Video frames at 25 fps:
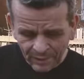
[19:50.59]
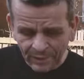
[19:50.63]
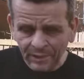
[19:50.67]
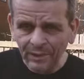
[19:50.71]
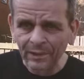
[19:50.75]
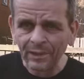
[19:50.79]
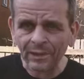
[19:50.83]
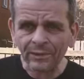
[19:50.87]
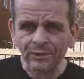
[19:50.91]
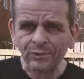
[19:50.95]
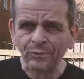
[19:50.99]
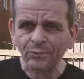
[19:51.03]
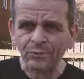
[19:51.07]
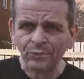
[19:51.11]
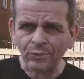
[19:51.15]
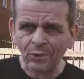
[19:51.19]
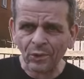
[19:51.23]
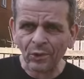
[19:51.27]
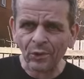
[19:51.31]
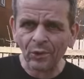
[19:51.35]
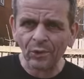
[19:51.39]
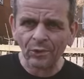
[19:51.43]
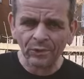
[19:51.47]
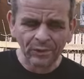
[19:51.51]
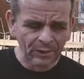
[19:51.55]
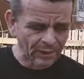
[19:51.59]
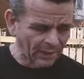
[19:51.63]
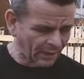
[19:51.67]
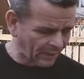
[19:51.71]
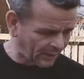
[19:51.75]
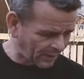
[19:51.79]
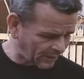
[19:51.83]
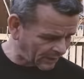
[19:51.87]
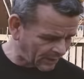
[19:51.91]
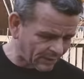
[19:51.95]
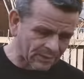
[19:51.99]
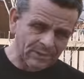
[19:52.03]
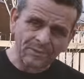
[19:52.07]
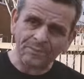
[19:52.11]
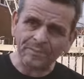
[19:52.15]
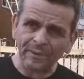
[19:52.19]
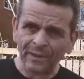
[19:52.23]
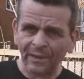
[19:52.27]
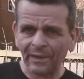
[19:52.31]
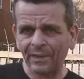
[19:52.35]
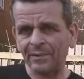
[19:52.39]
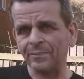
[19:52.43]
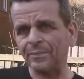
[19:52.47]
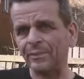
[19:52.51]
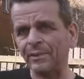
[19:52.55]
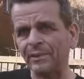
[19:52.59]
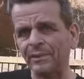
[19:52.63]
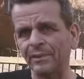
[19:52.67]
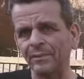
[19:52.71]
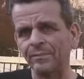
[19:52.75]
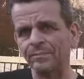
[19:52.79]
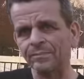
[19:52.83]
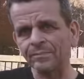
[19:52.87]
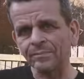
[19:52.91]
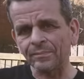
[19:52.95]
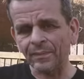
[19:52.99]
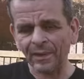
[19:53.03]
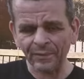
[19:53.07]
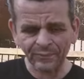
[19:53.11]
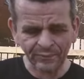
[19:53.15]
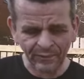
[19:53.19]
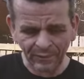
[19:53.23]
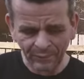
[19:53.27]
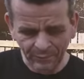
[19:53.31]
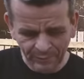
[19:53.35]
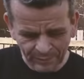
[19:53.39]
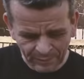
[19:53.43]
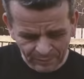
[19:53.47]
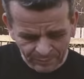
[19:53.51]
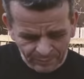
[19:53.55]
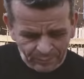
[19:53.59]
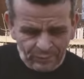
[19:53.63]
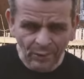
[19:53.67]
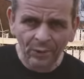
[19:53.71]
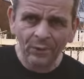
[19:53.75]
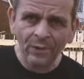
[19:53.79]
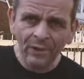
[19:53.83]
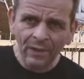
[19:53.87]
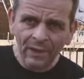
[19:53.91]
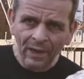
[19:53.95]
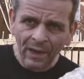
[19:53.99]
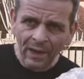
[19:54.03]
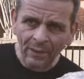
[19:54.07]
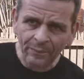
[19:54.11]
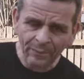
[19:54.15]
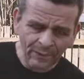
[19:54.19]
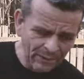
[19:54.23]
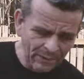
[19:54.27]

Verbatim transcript: uh, some salt, uh, some banana peel, my favorite. So I'm